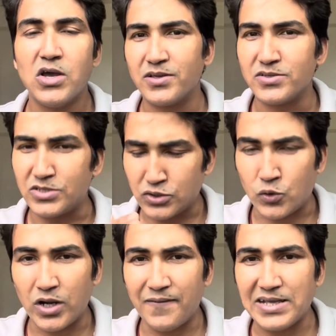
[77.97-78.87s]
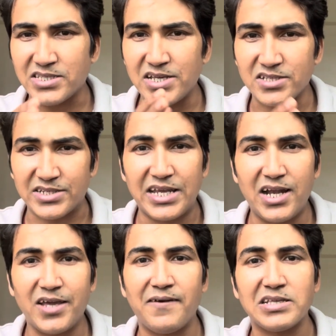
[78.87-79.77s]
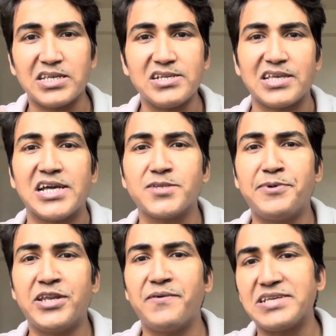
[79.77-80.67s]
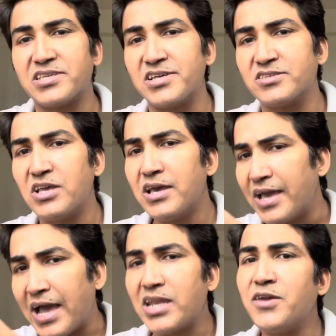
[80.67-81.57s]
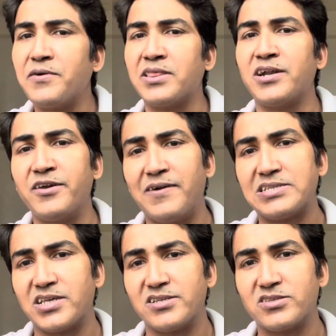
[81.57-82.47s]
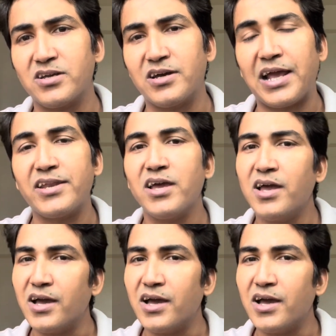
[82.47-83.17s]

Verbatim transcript: Cisco devices, Dell devices, HP devices, and even the devices, right?